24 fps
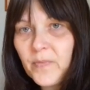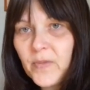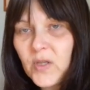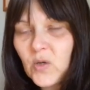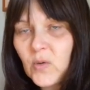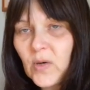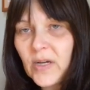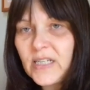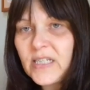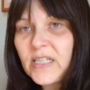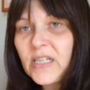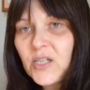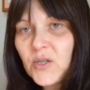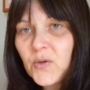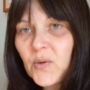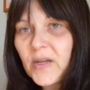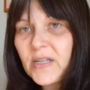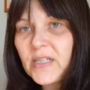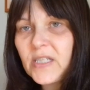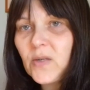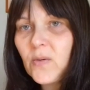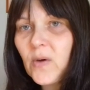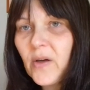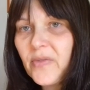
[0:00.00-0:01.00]

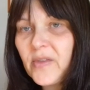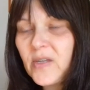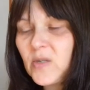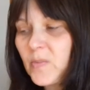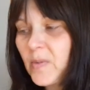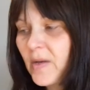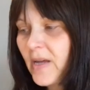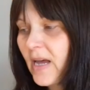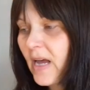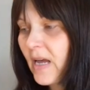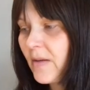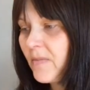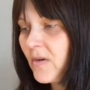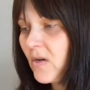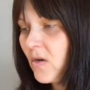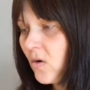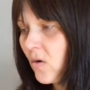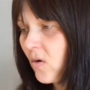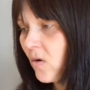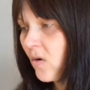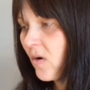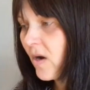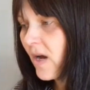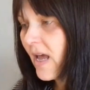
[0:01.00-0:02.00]
2021 this became a
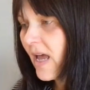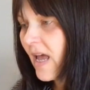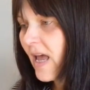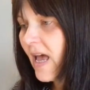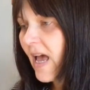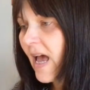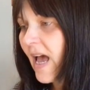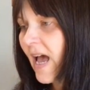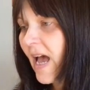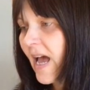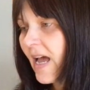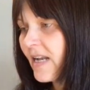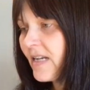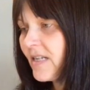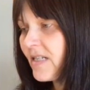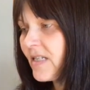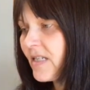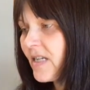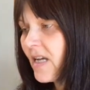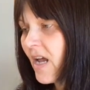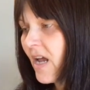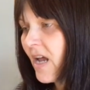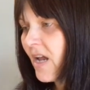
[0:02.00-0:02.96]
law, and